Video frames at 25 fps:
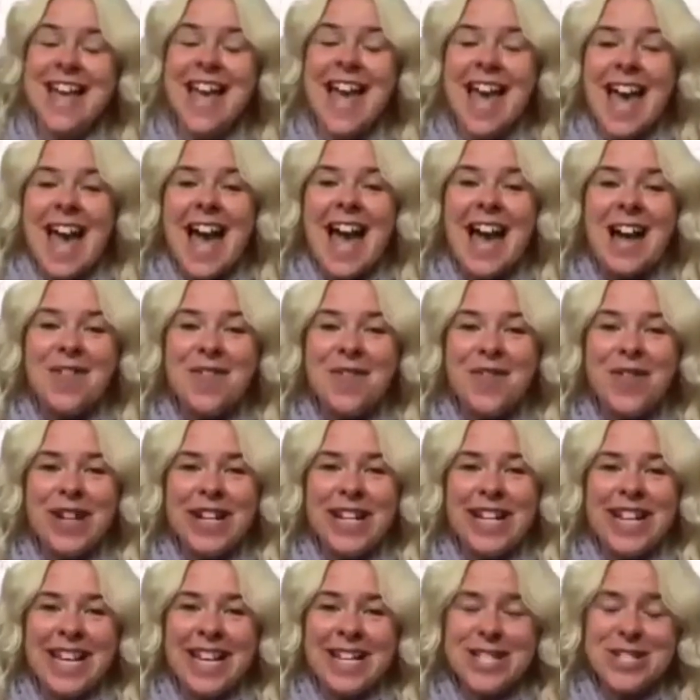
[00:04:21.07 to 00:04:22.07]
and
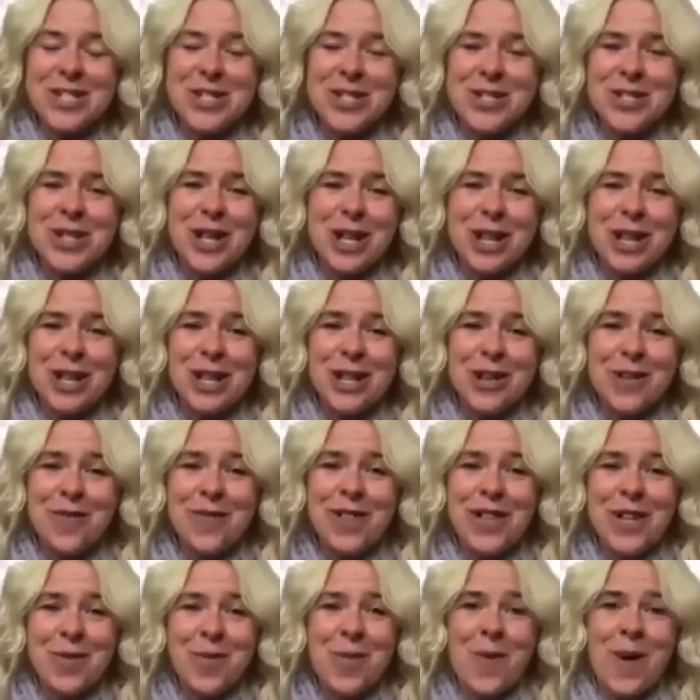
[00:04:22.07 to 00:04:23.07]
really it's just a
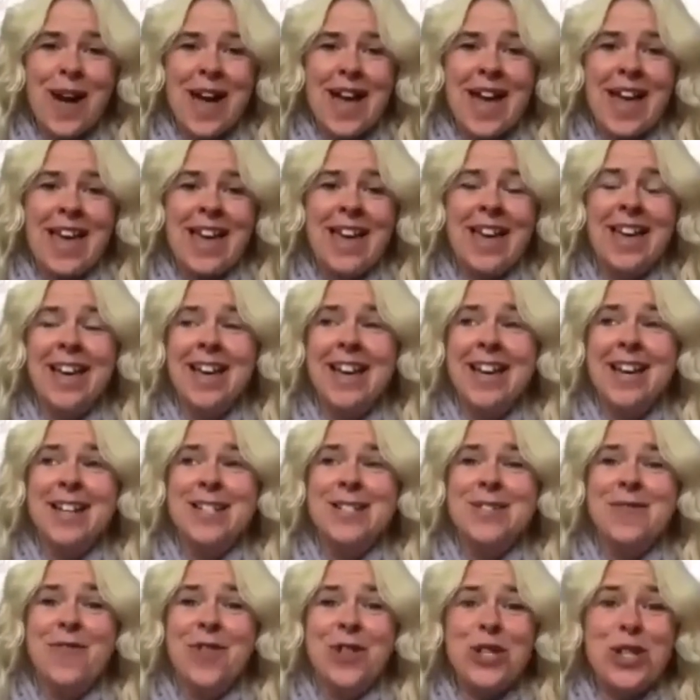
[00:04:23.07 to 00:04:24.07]
lovely way
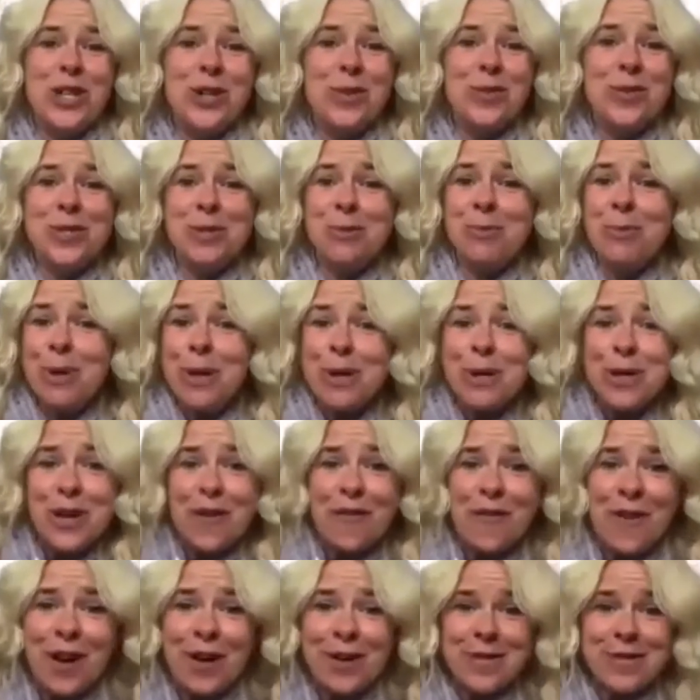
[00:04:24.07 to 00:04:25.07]
for you to put your
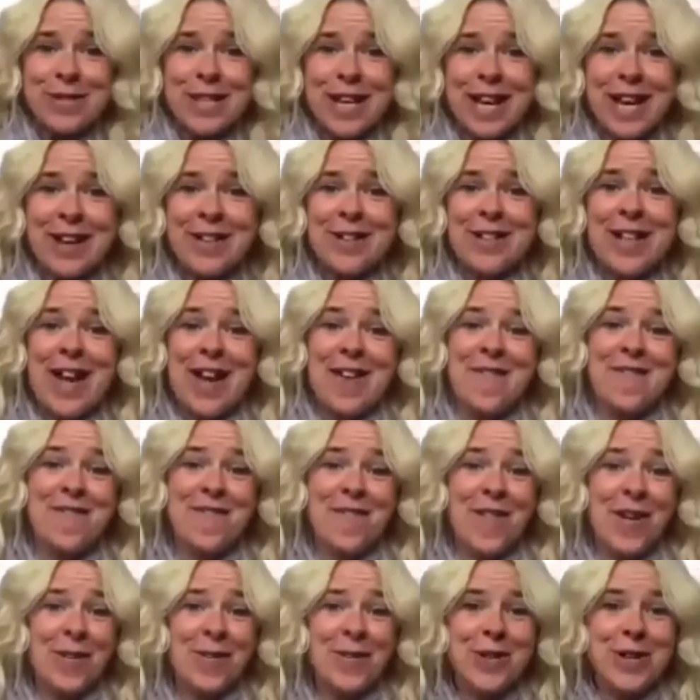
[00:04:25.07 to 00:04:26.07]
phone down and
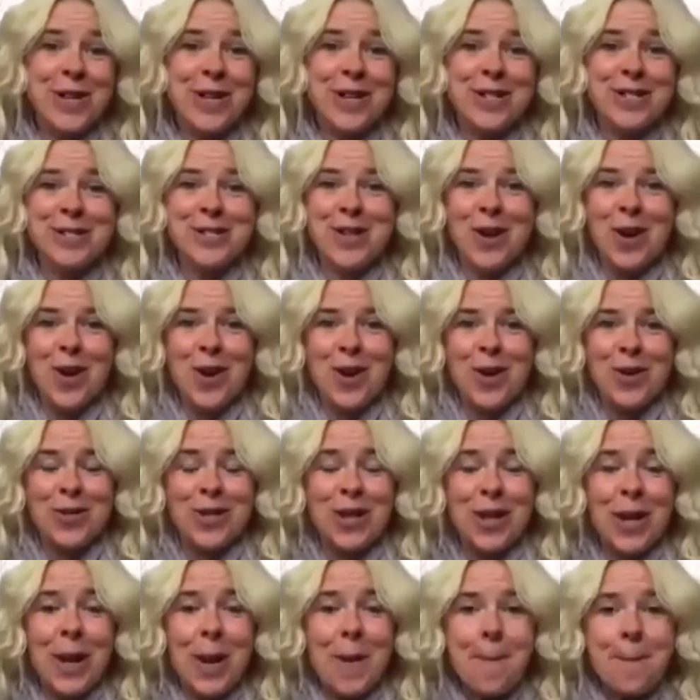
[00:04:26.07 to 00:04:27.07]
focus on
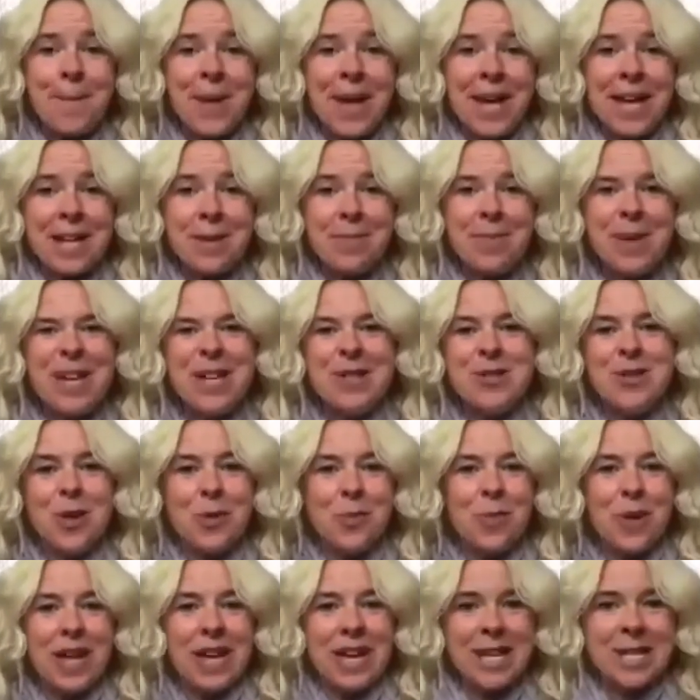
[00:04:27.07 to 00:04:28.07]
baby not
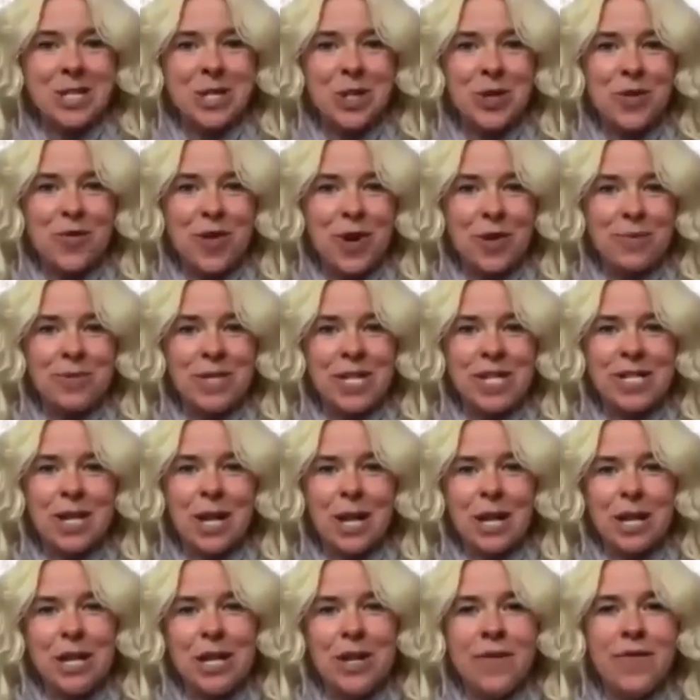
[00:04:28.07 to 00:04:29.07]
being interrupted. A
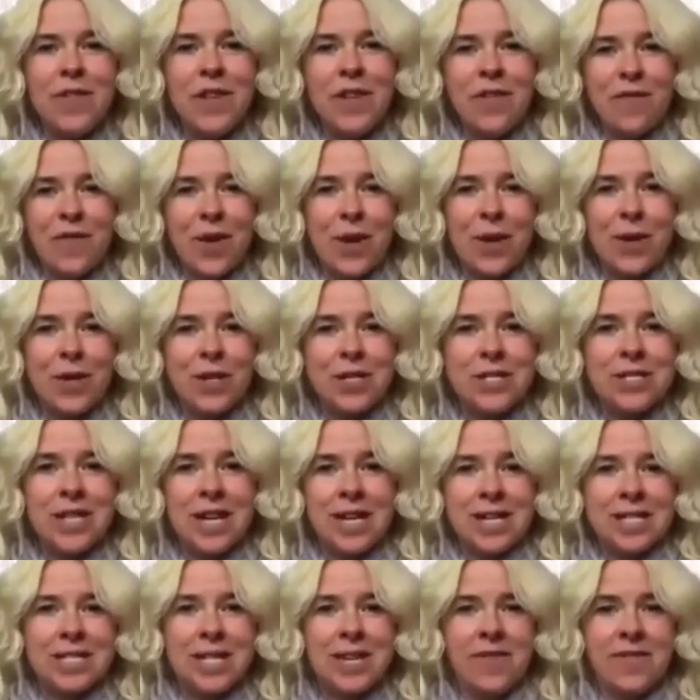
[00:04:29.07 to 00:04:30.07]
lovely focused
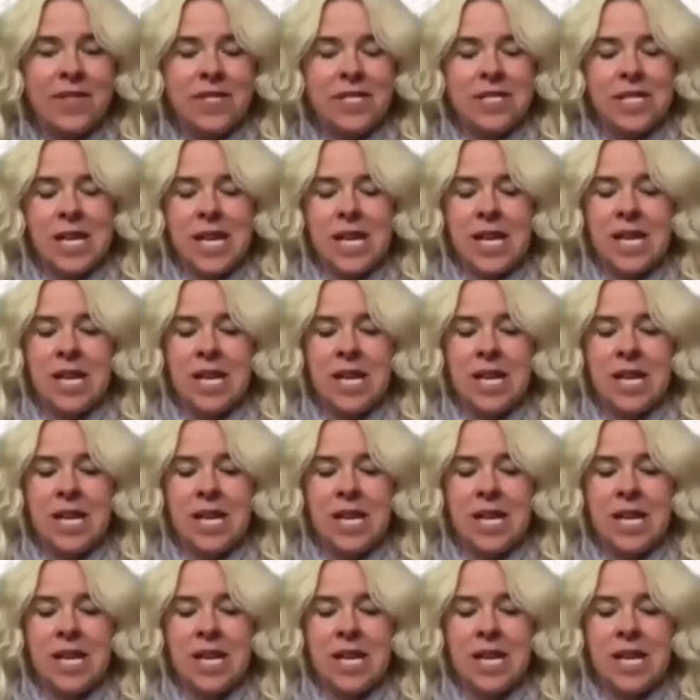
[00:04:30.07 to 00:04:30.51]
activity